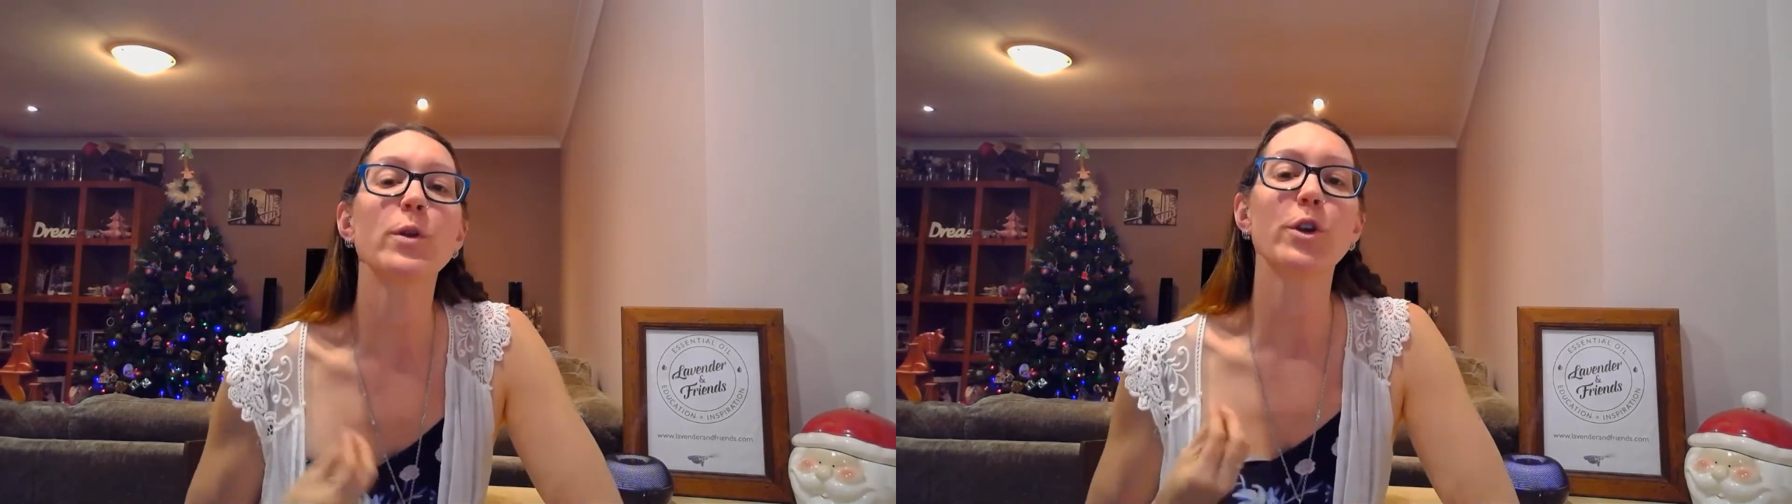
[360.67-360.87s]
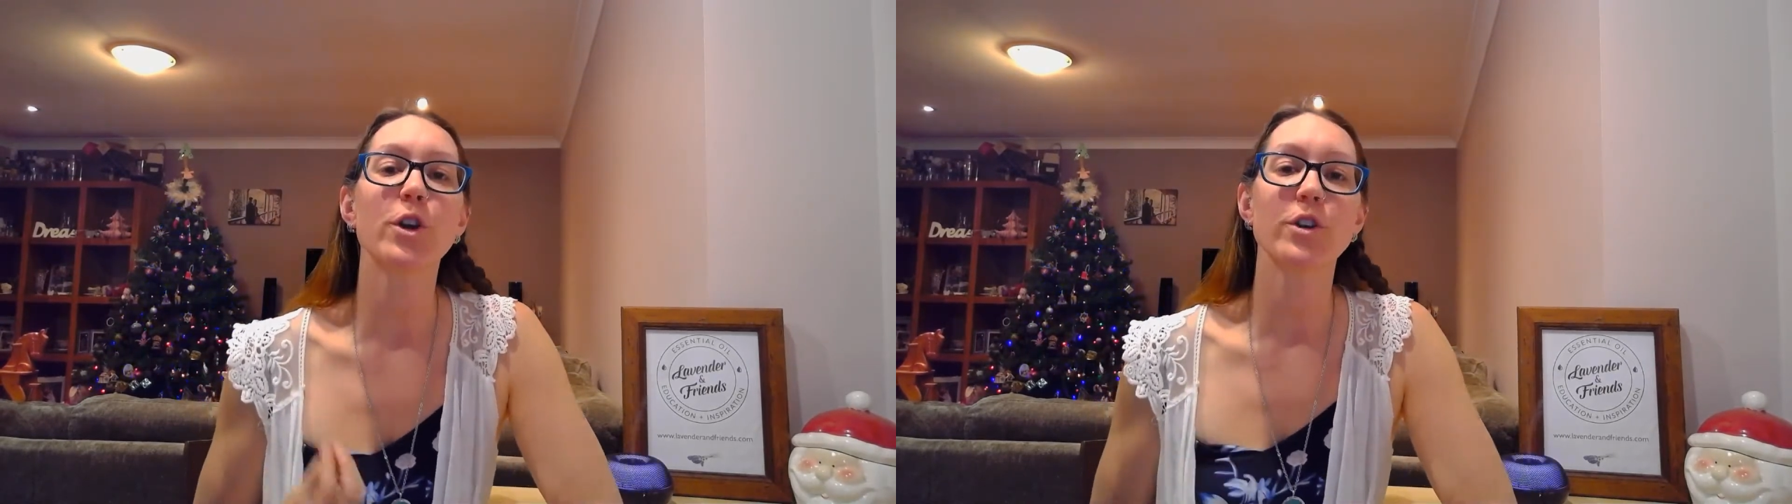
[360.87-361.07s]

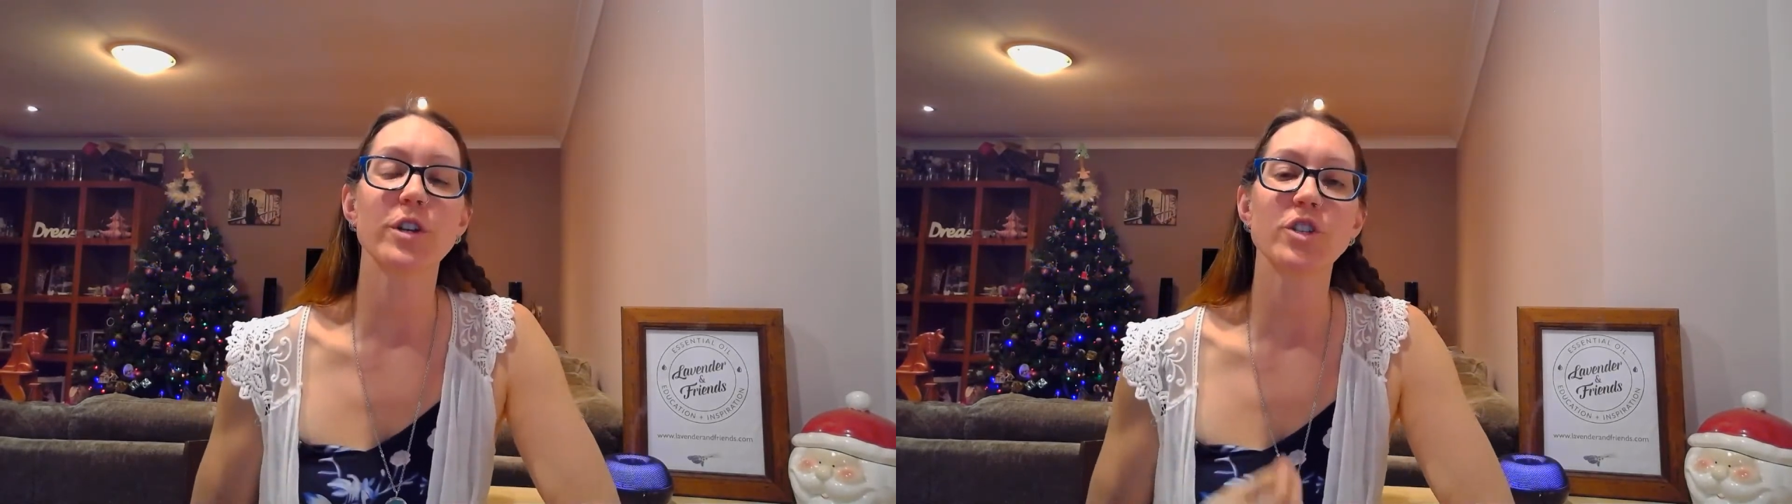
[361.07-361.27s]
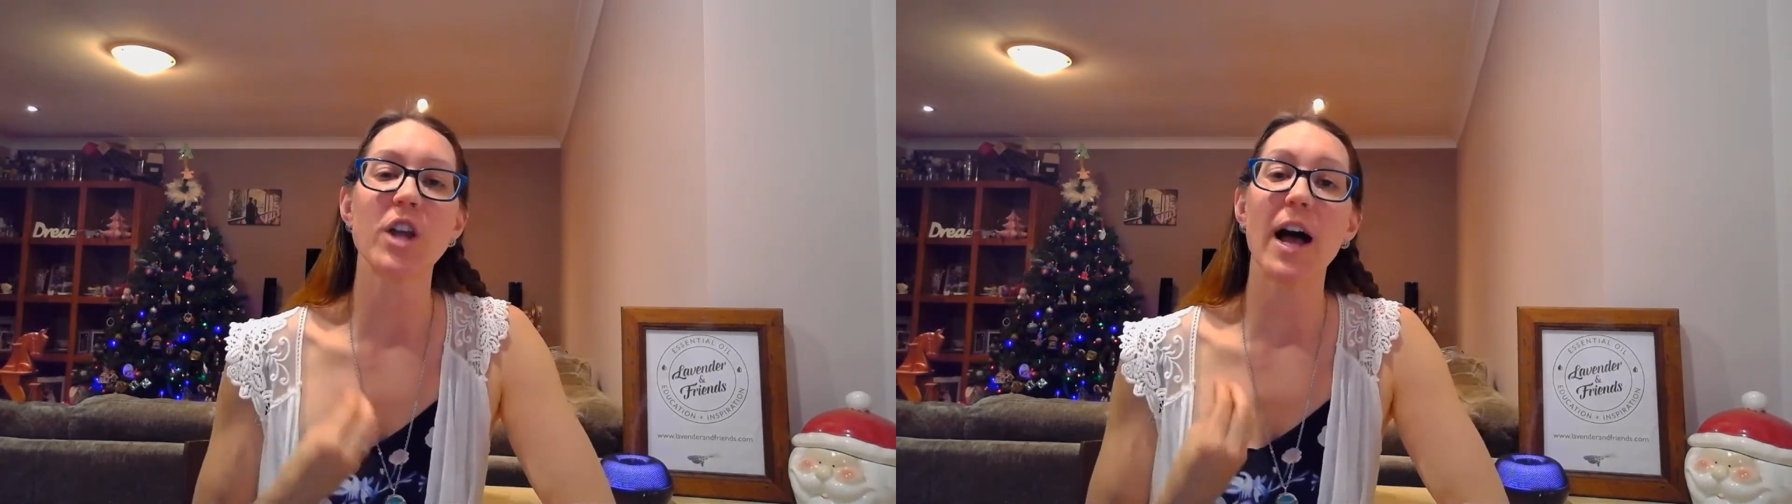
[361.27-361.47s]

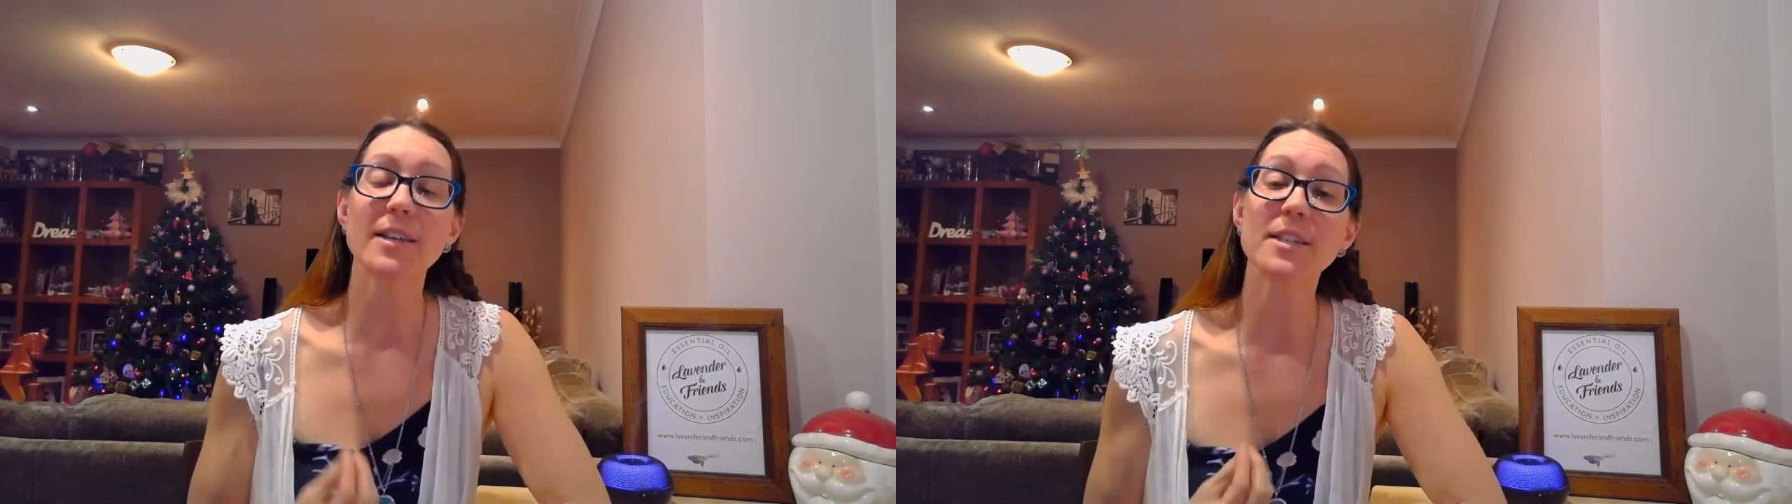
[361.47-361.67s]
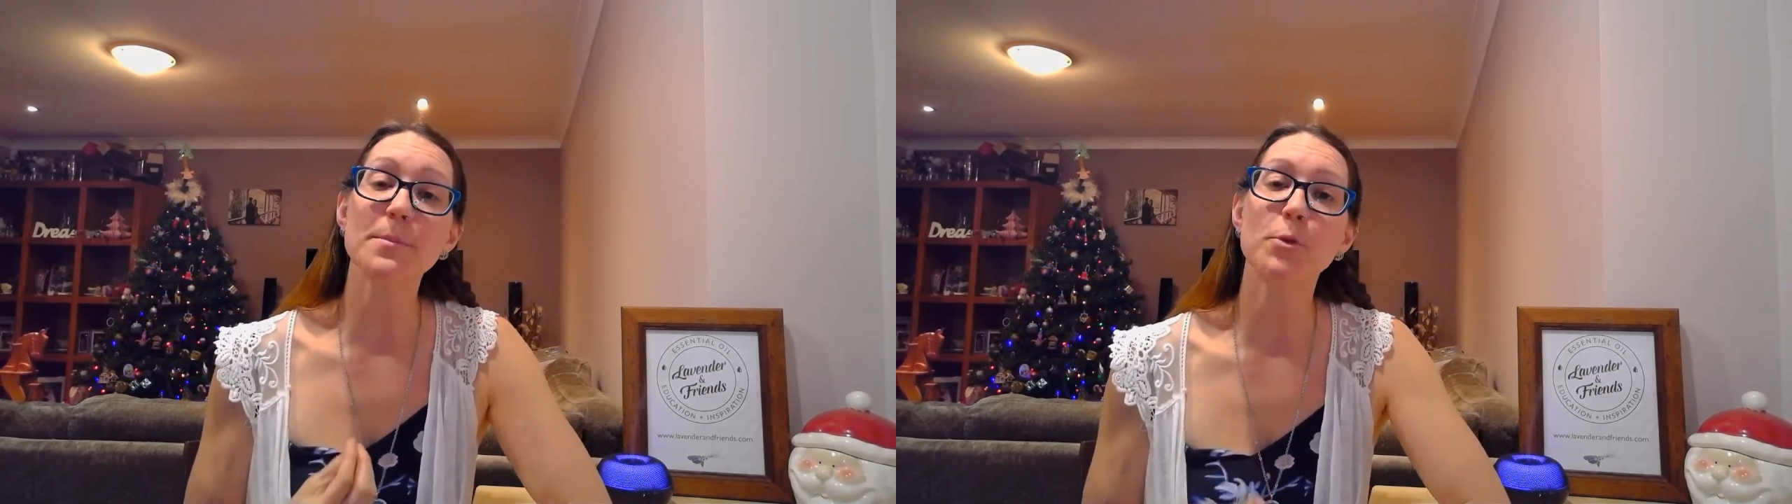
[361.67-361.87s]
encourage
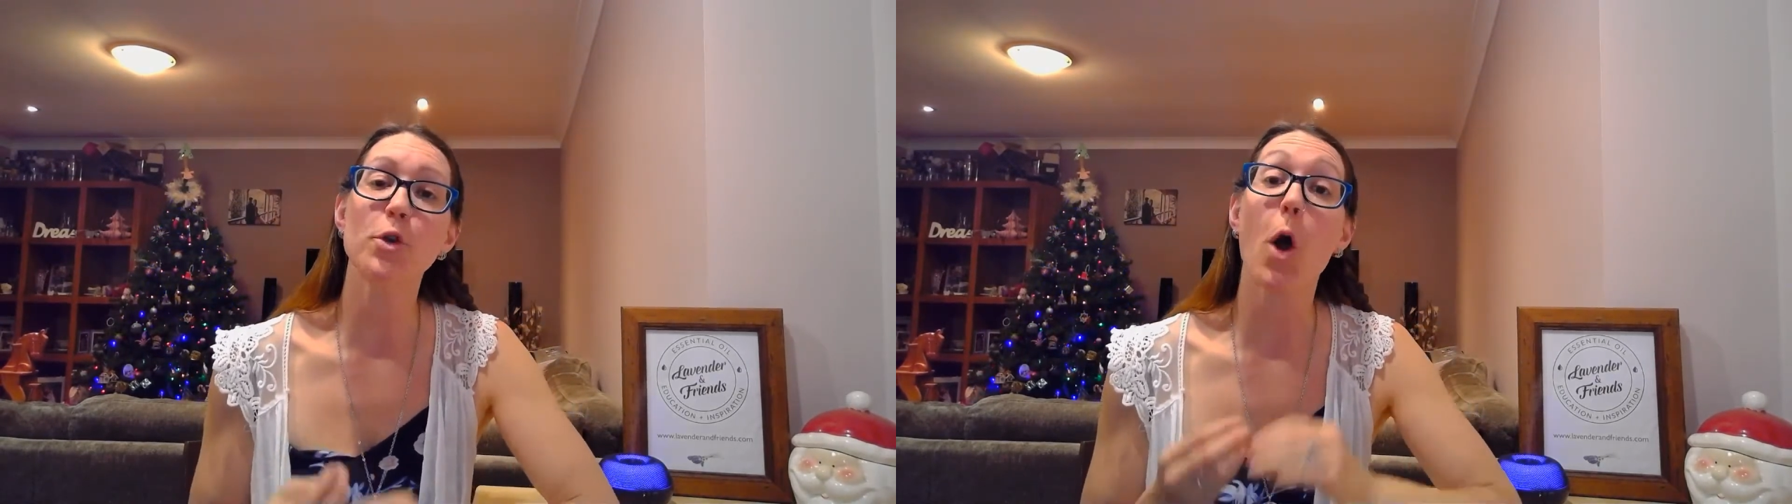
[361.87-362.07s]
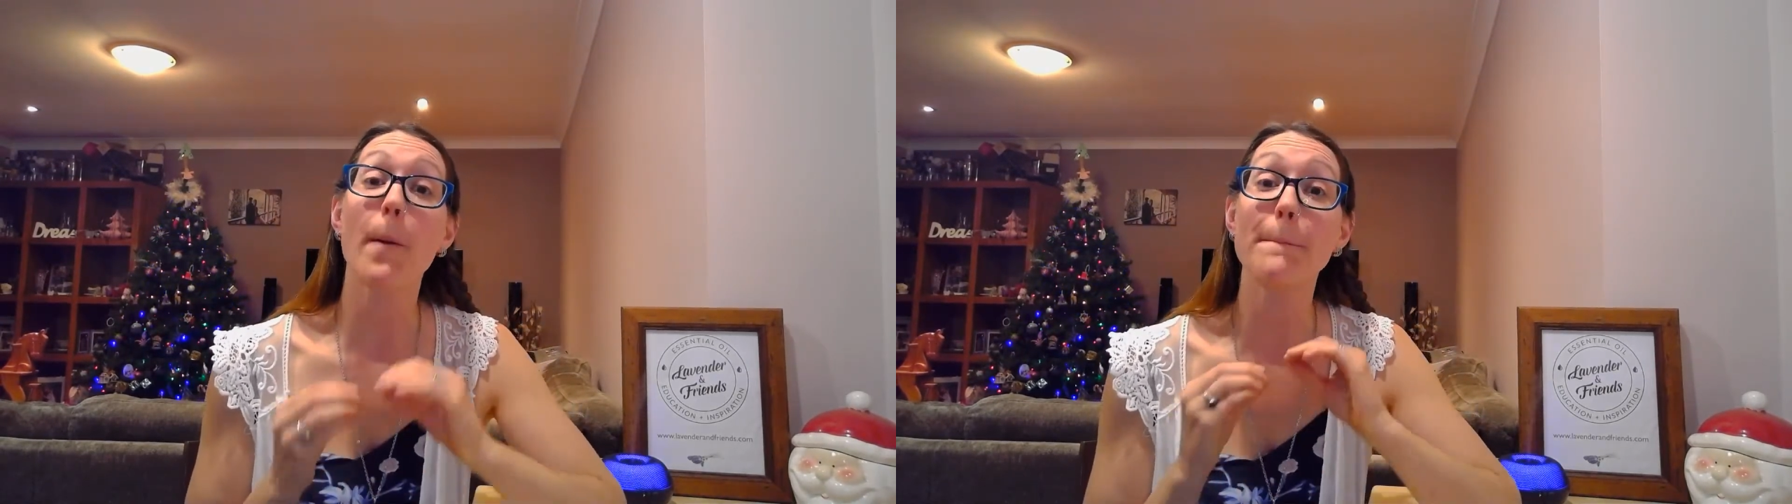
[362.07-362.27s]
us to put our